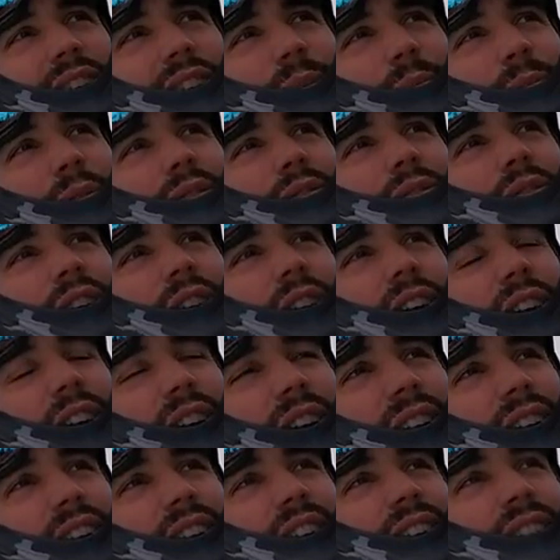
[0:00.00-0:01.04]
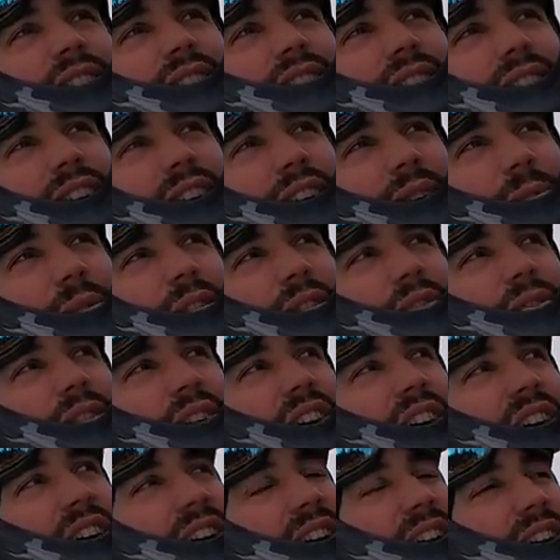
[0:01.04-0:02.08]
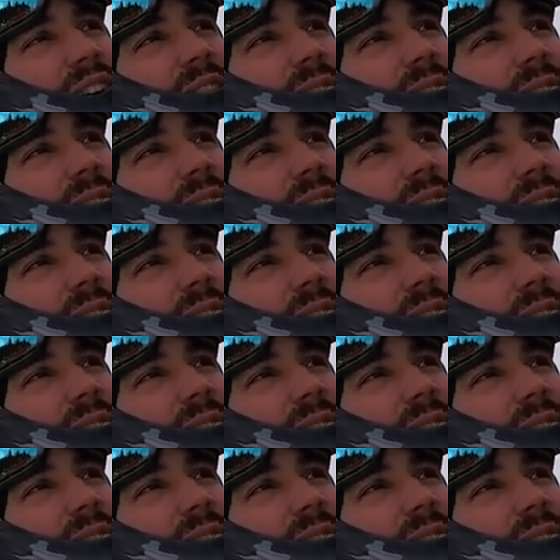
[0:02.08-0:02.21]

gonna be fun. It's gonna be fun.